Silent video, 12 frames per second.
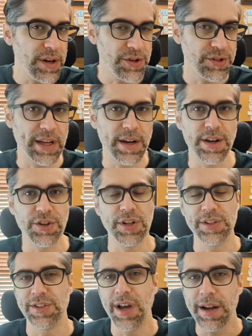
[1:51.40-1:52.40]
2nd Edition
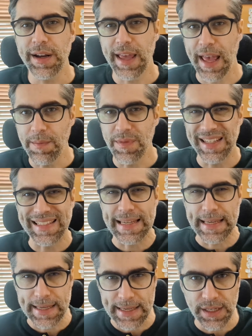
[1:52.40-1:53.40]
is not a game that's
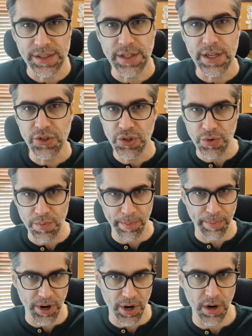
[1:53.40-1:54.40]
easy to
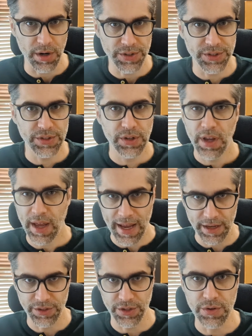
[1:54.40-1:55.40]
parse
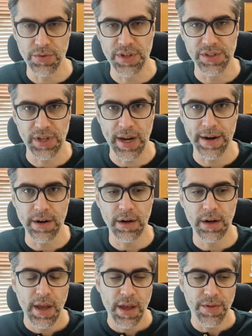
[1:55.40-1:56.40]
as a new
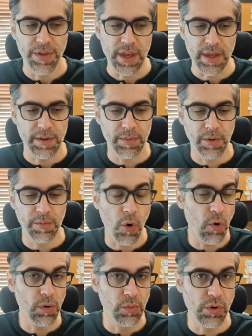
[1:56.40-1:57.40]
designer. The
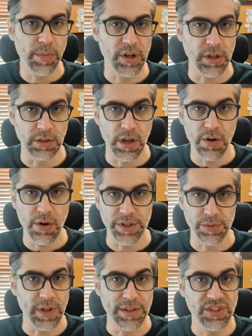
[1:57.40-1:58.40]
core rulebook alone
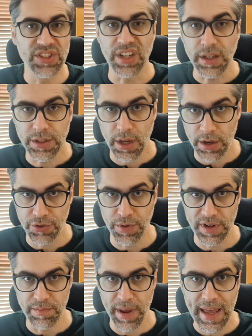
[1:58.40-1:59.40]
is,
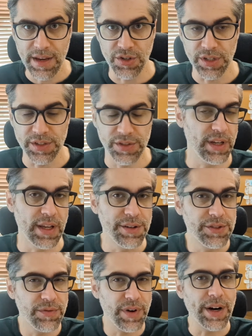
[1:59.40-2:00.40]
600 pages. It
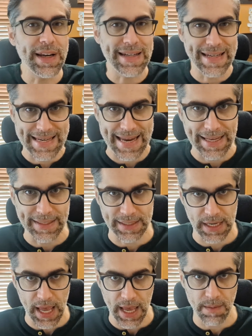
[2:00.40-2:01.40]
is a very dense
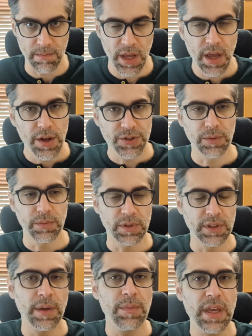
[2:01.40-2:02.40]
game. So
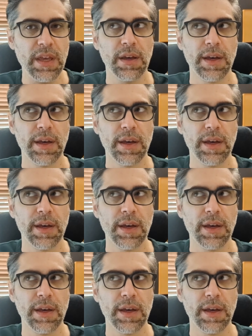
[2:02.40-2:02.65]
let me